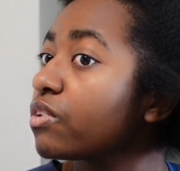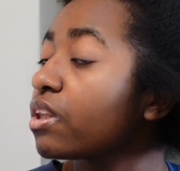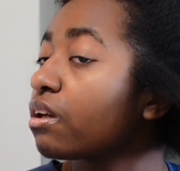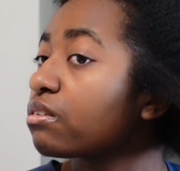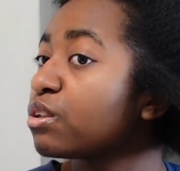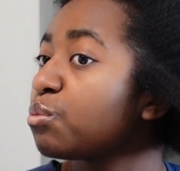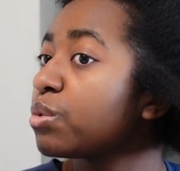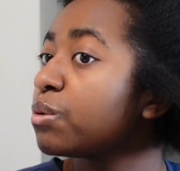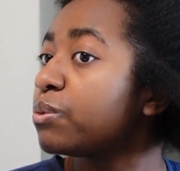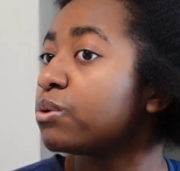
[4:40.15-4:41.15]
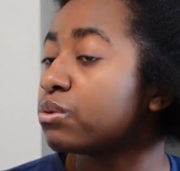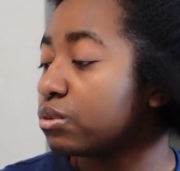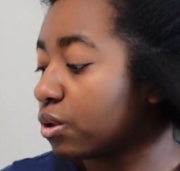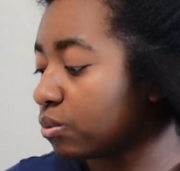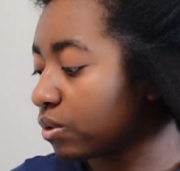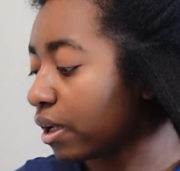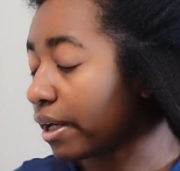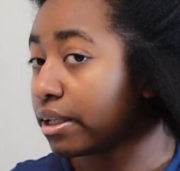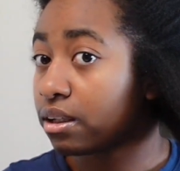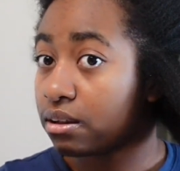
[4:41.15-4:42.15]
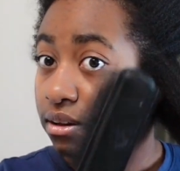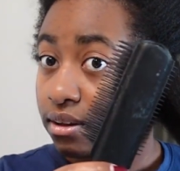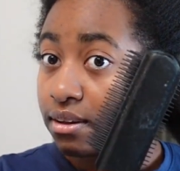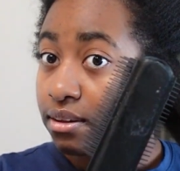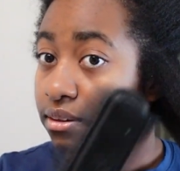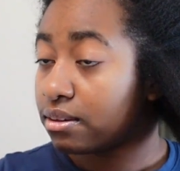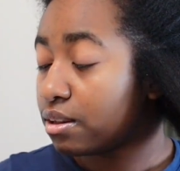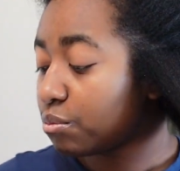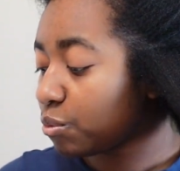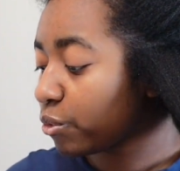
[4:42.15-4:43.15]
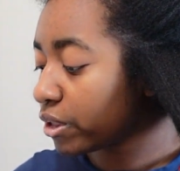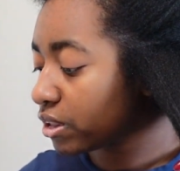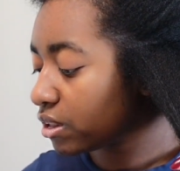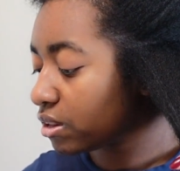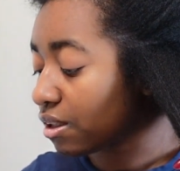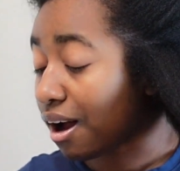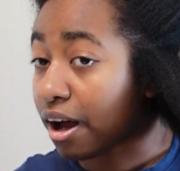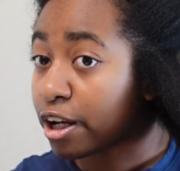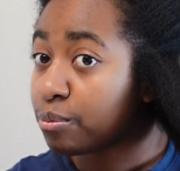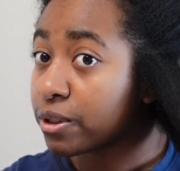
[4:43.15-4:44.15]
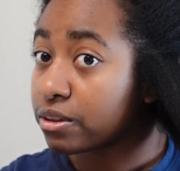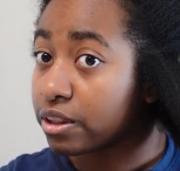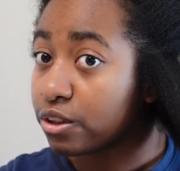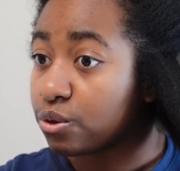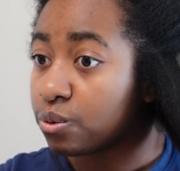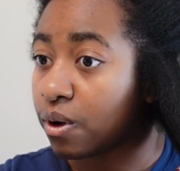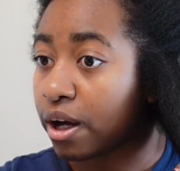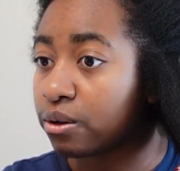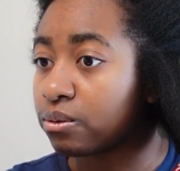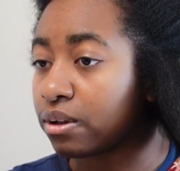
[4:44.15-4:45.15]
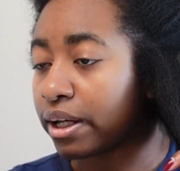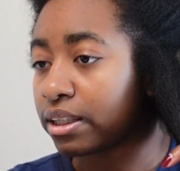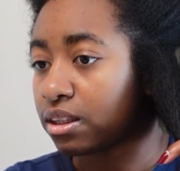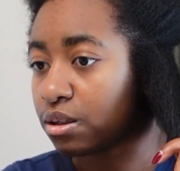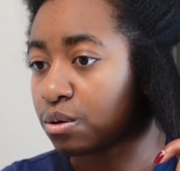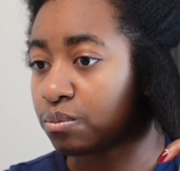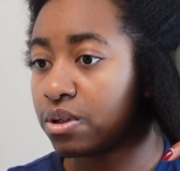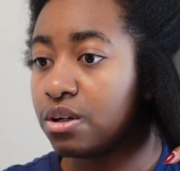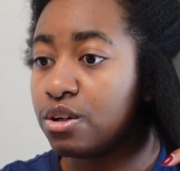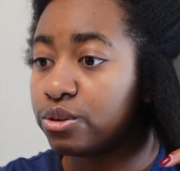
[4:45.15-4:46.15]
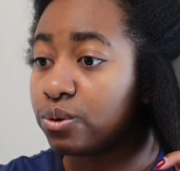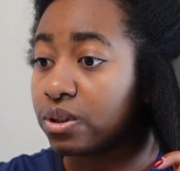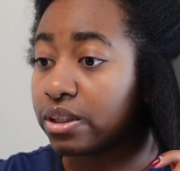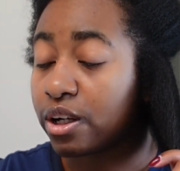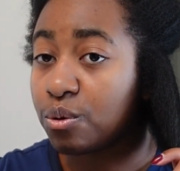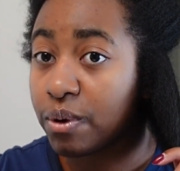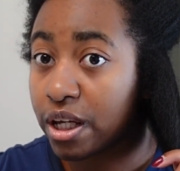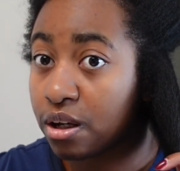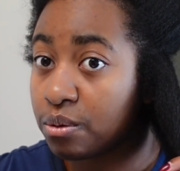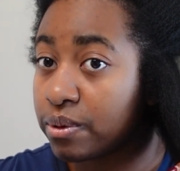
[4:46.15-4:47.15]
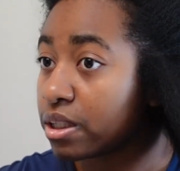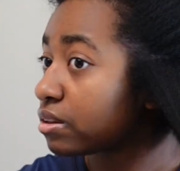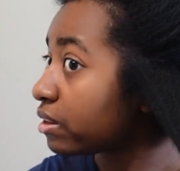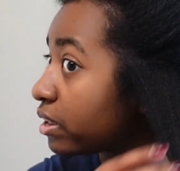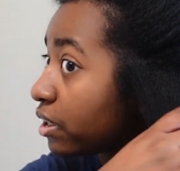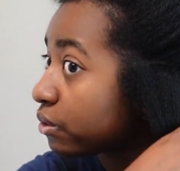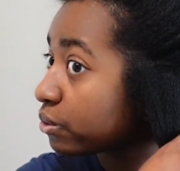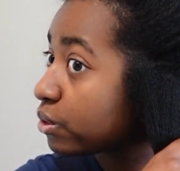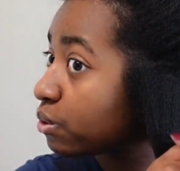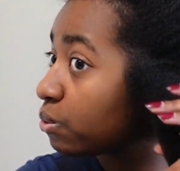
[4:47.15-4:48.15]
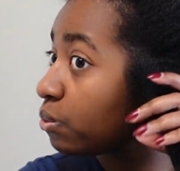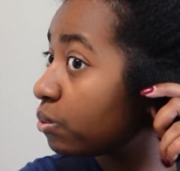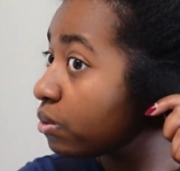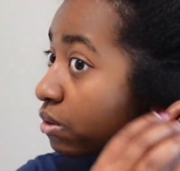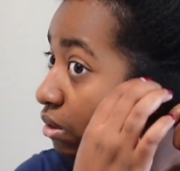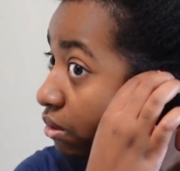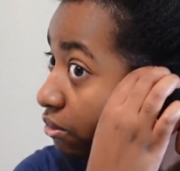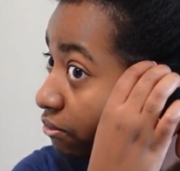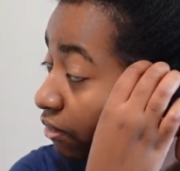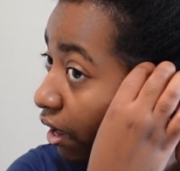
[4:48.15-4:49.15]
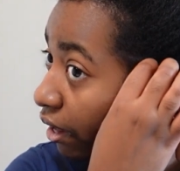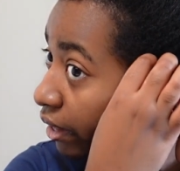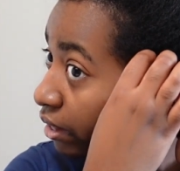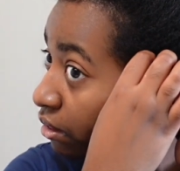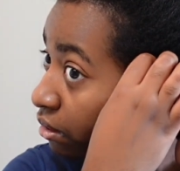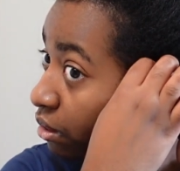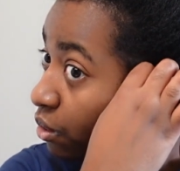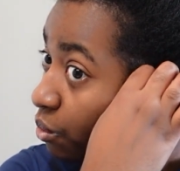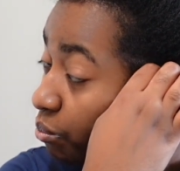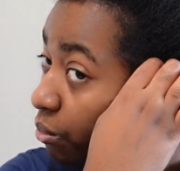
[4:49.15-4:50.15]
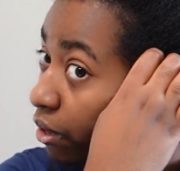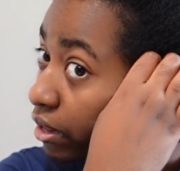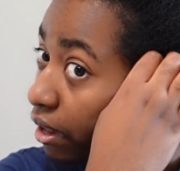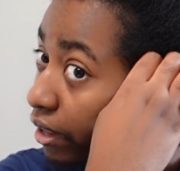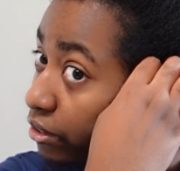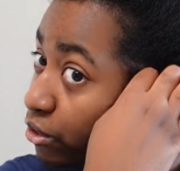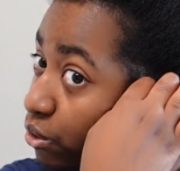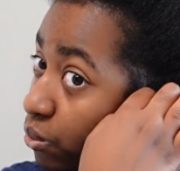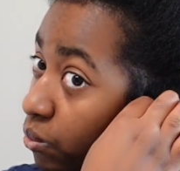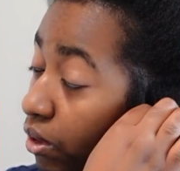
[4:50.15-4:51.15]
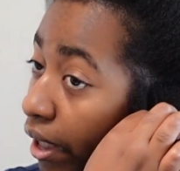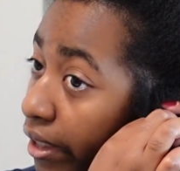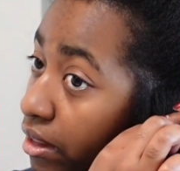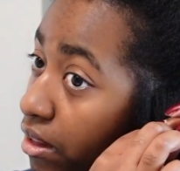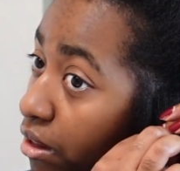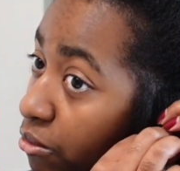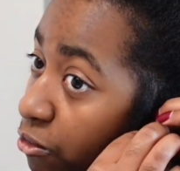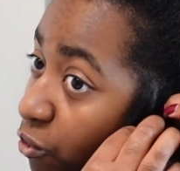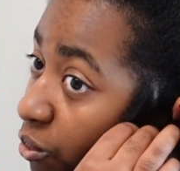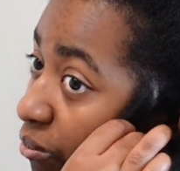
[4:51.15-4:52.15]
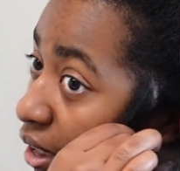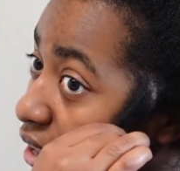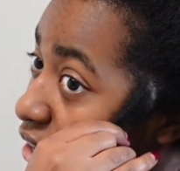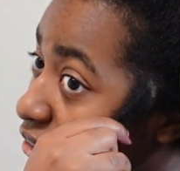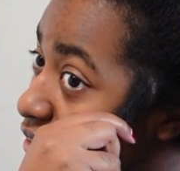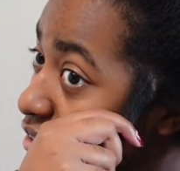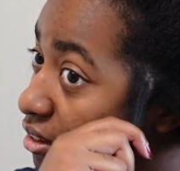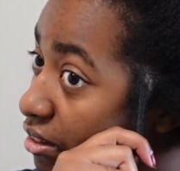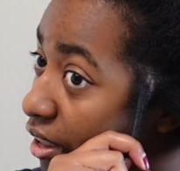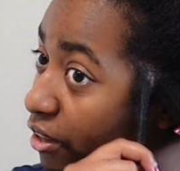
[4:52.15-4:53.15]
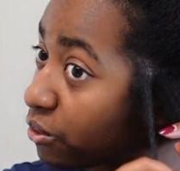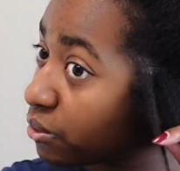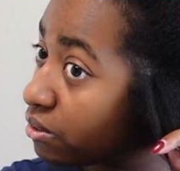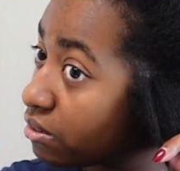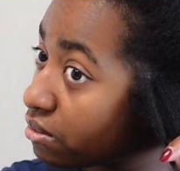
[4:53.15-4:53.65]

Now some people don't like the Denman brushes. I personally do. I don't like them to detangle my hair because the teeth are too fine, but I do like them for when my hair is detangled